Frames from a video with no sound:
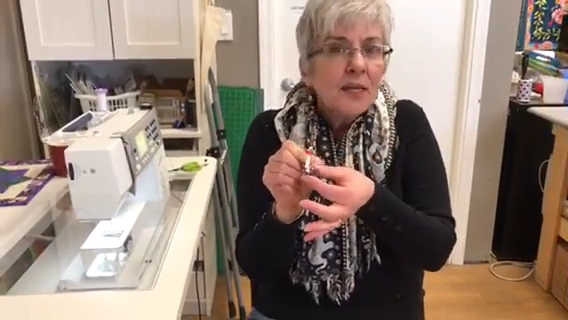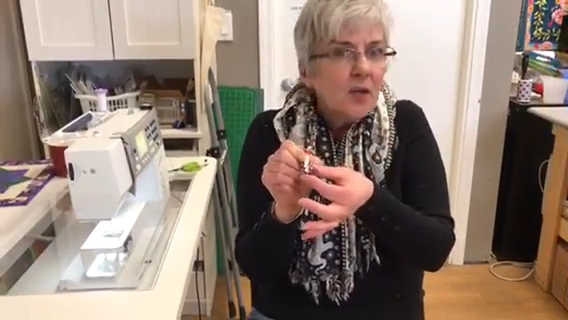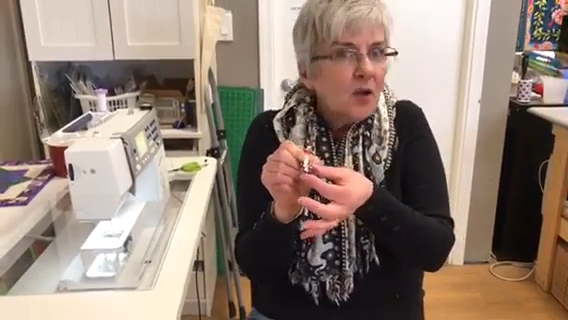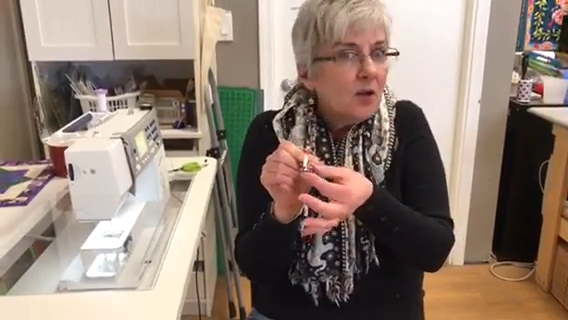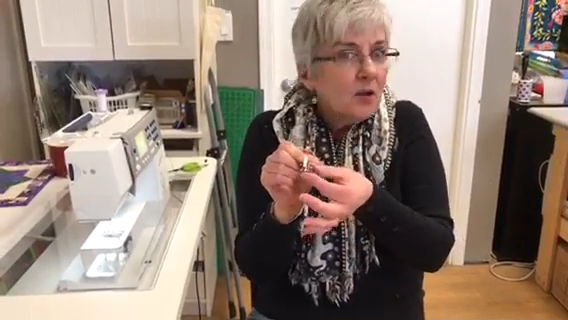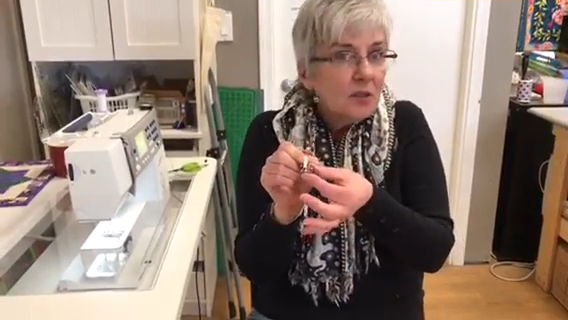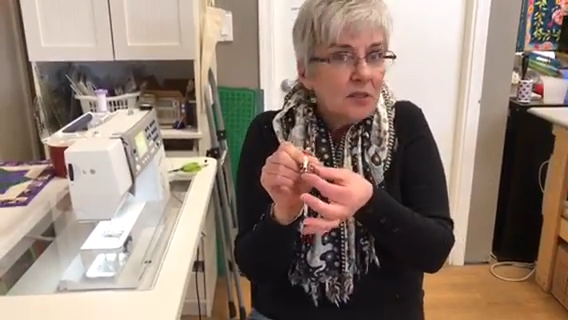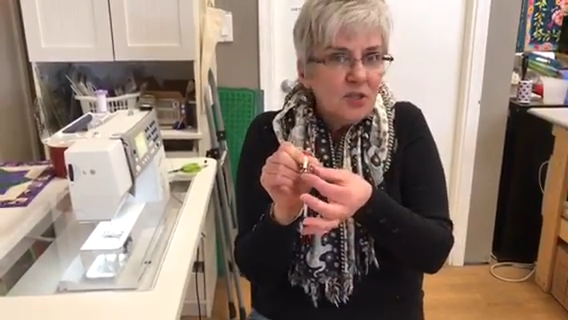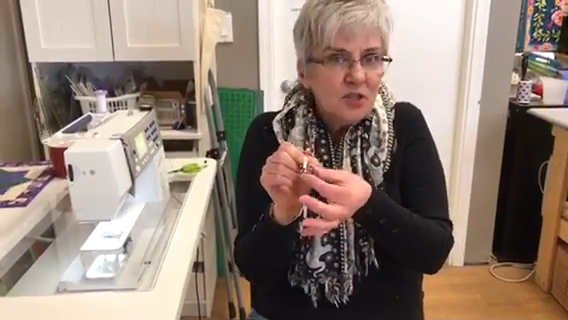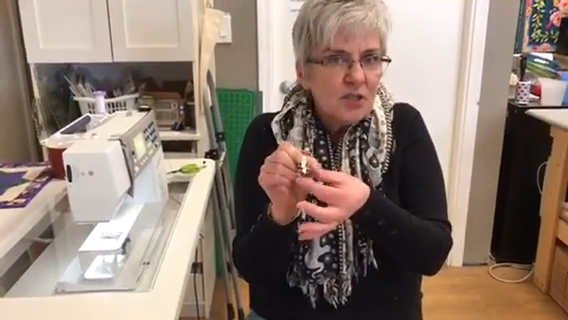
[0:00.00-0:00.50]

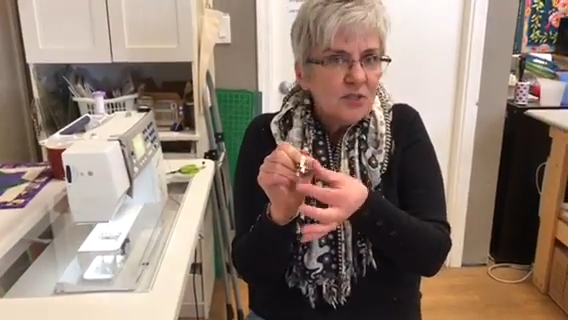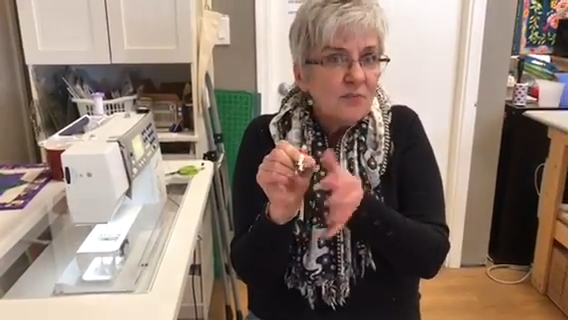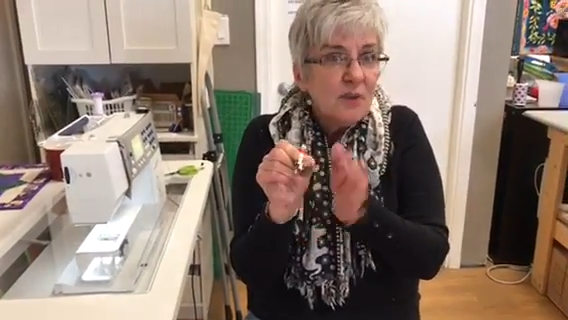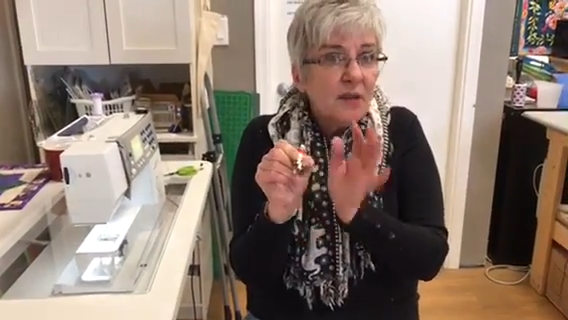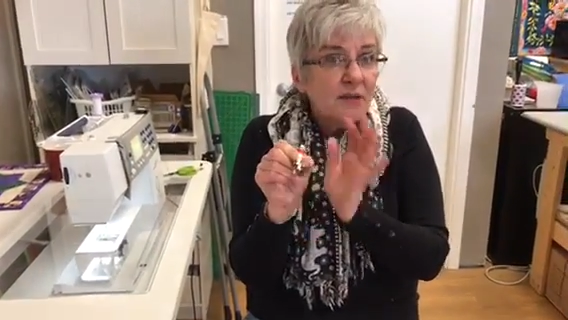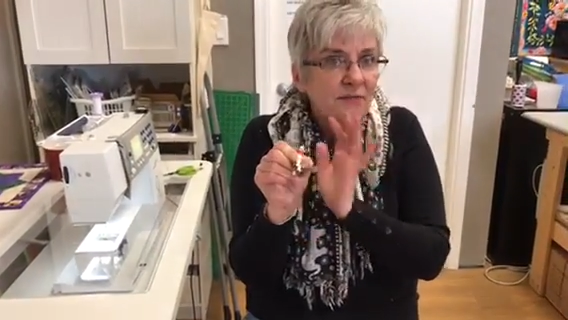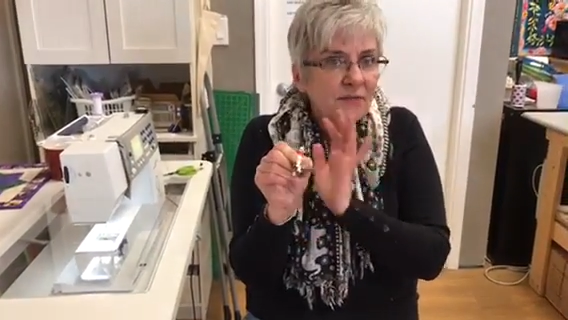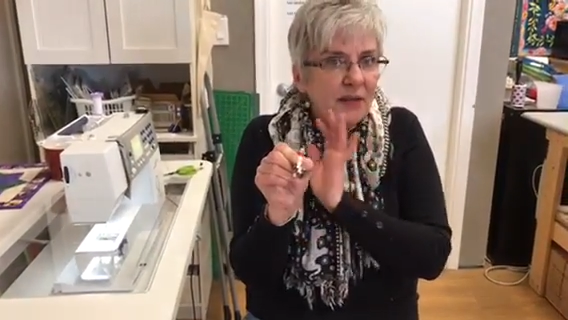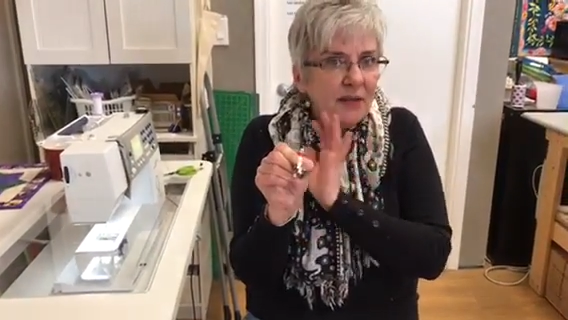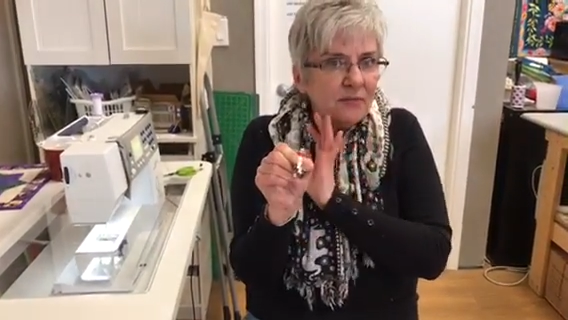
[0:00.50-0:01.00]
call it just
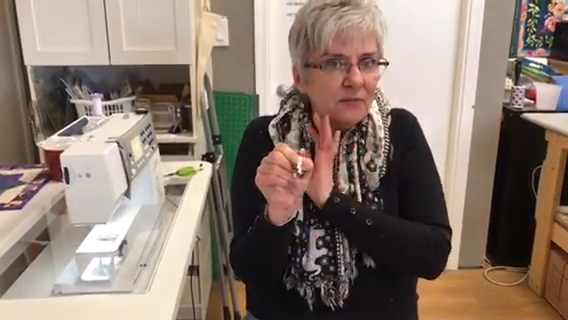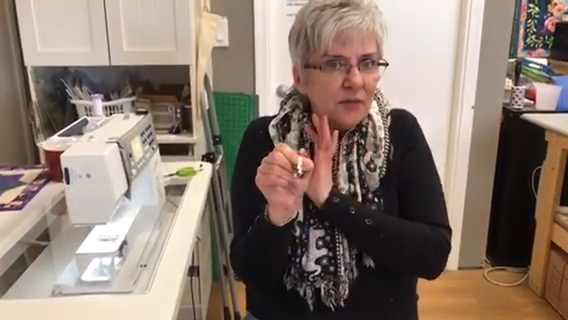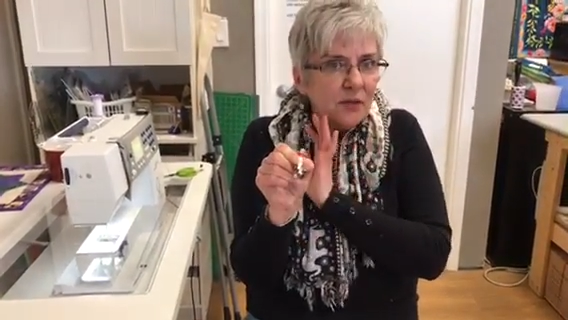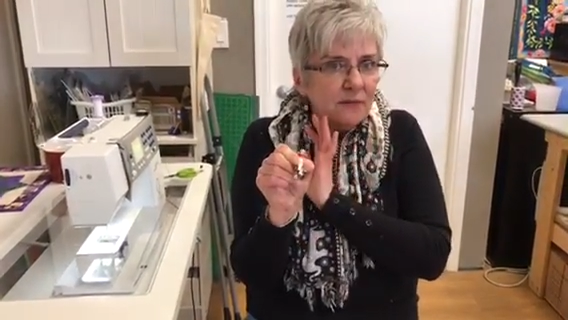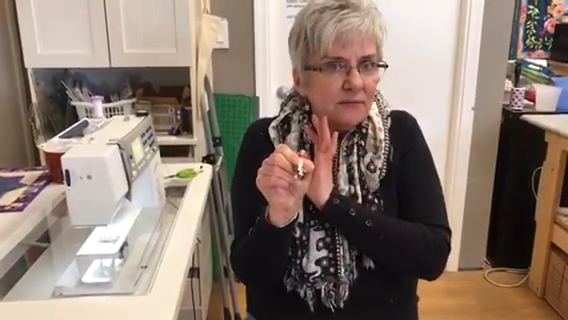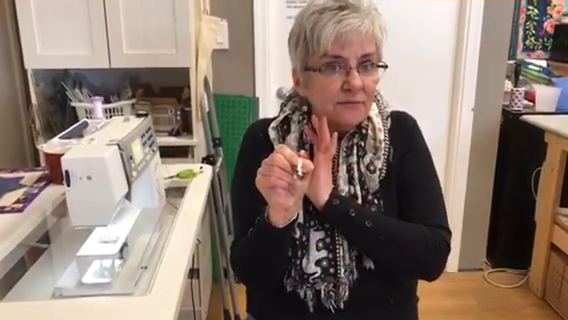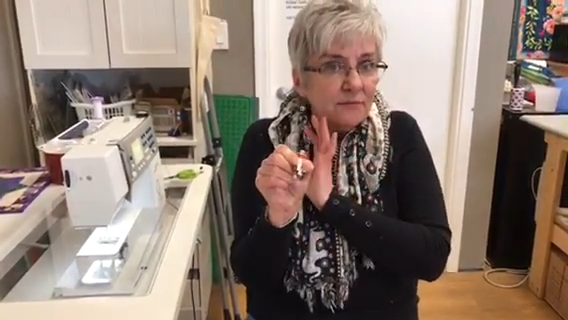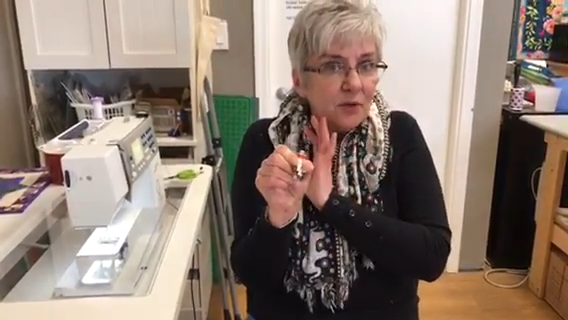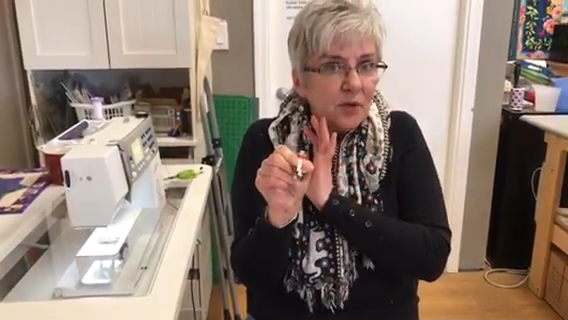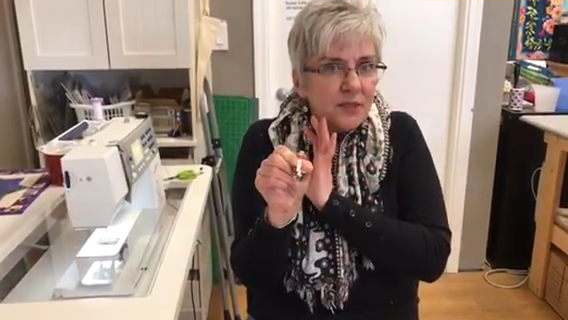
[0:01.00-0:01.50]
my
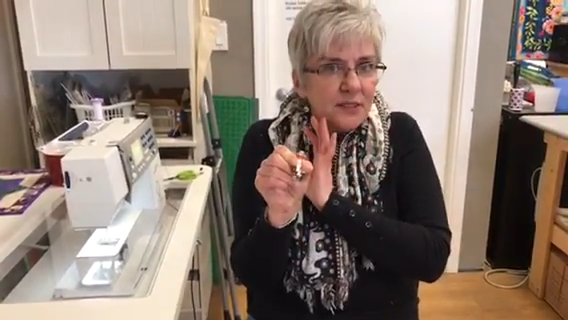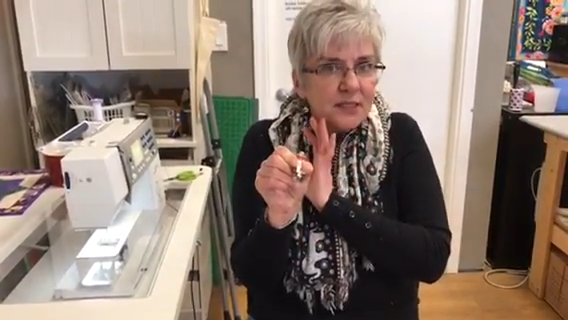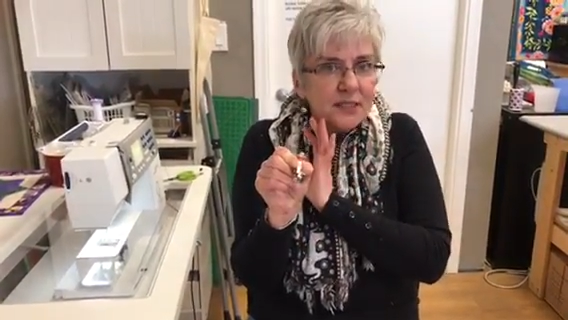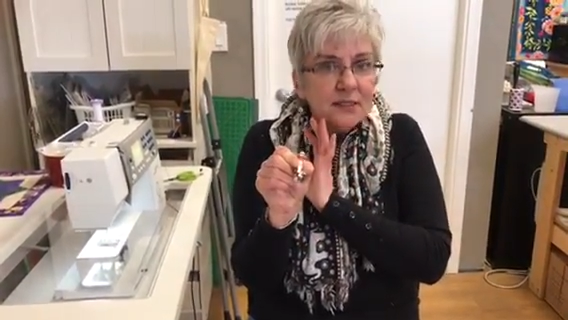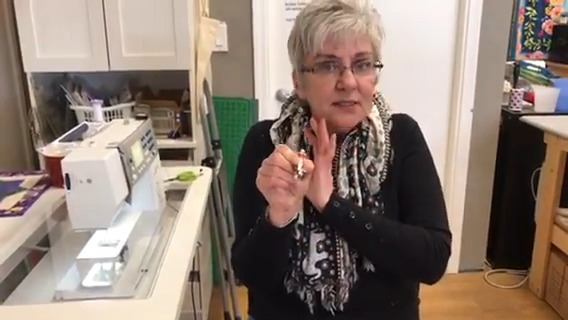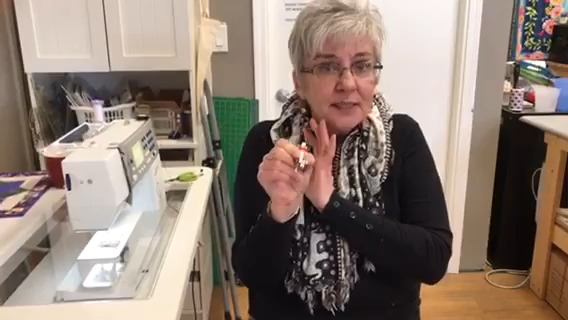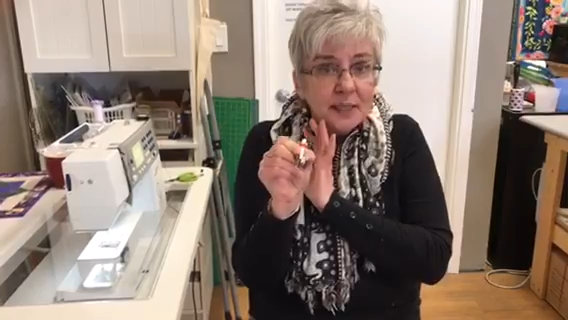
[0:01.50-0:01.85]
favorite foot.